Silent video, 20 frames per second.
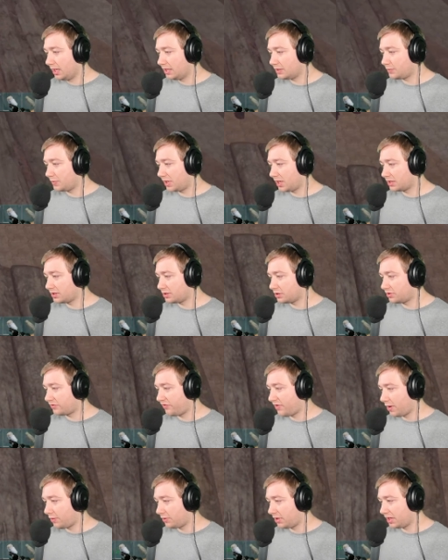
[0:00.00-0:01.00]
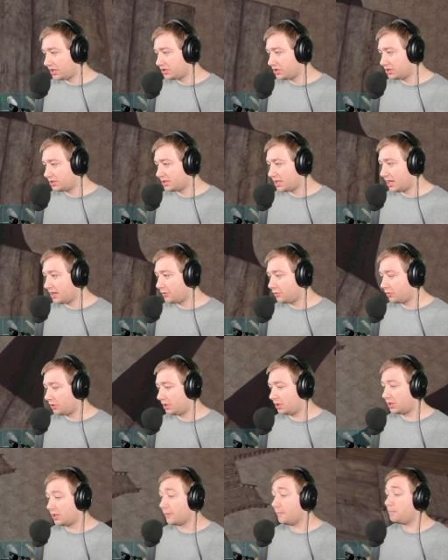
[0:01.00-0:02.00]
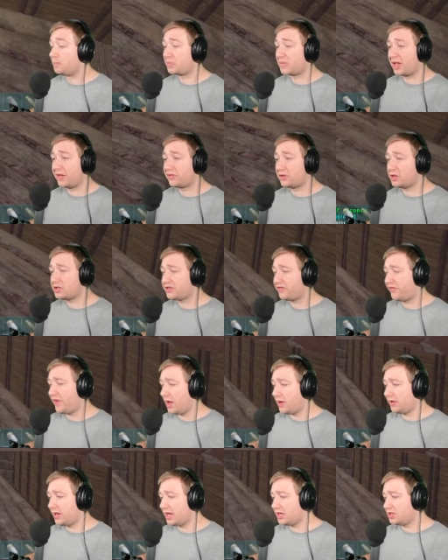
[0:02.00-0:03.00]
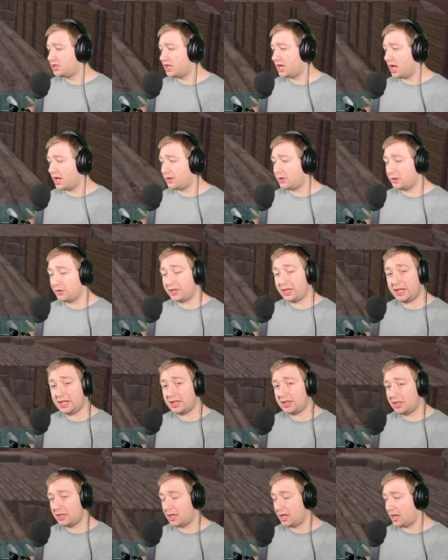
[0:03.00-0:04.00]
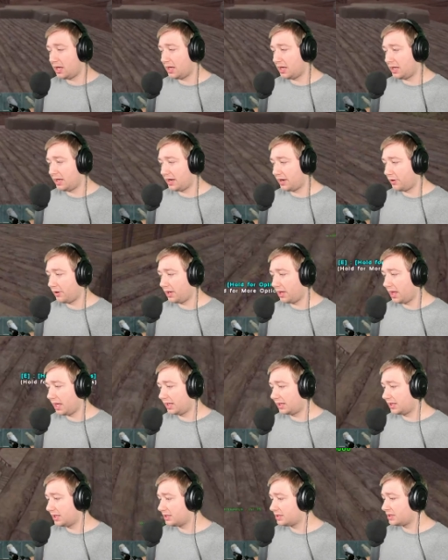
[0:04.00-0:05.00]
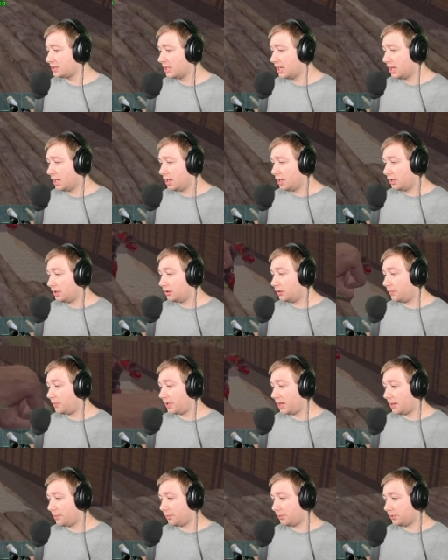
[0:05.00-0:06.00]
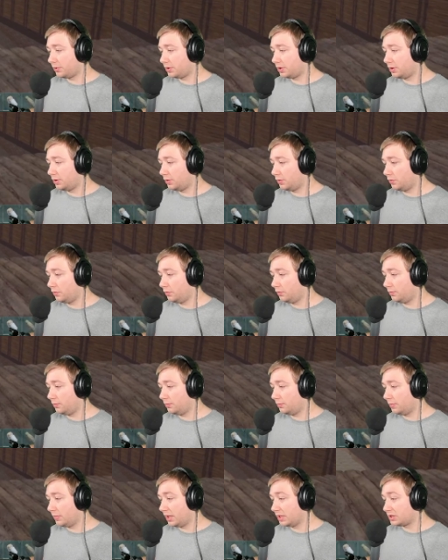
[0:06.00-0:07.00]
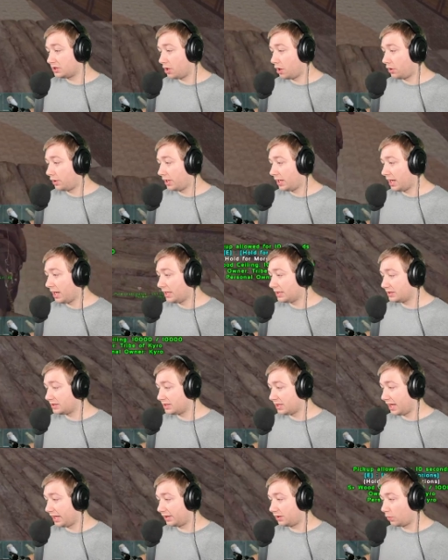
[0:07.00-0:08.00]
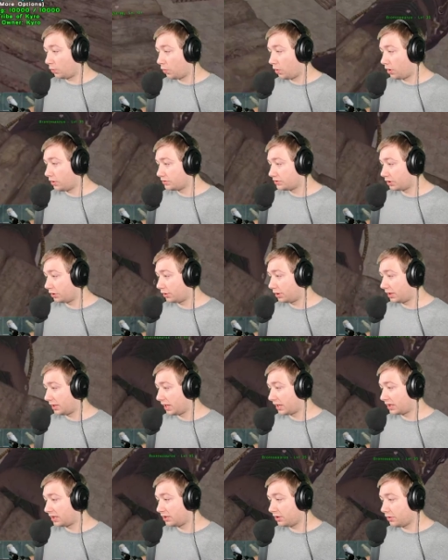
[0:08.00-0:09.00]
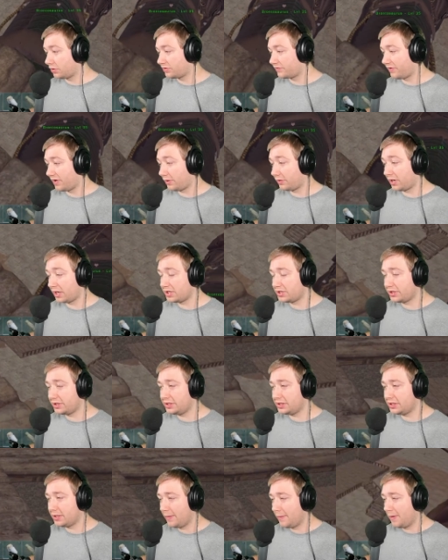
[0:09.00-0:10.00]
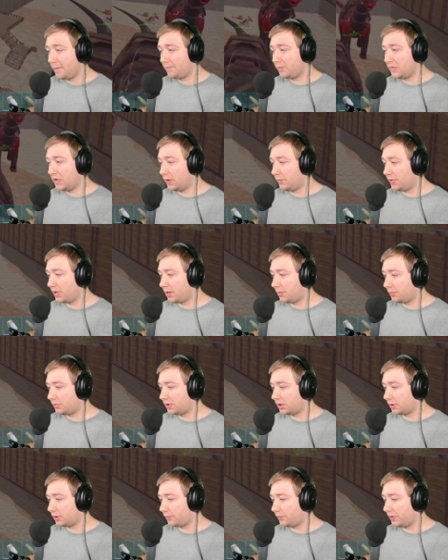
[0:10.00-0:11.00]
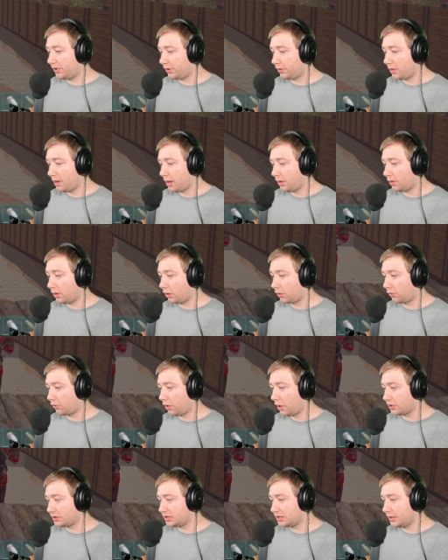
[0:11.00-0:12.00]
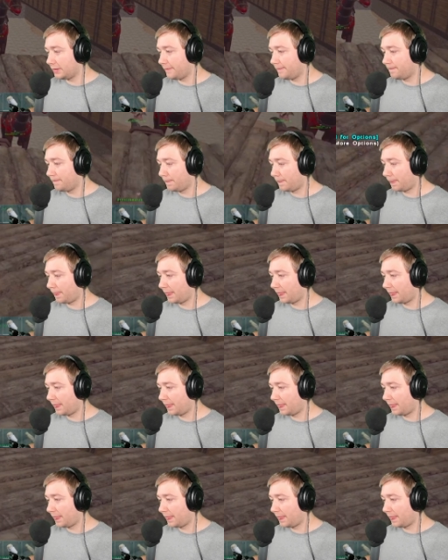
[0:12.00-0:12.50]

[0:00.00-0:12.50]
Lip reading: is because there's foundations underneath it. If there's a foundation underneath an area like this, you'll be able to, as long as like the walls are connected to those foundations, you'll be able to pillar out across them.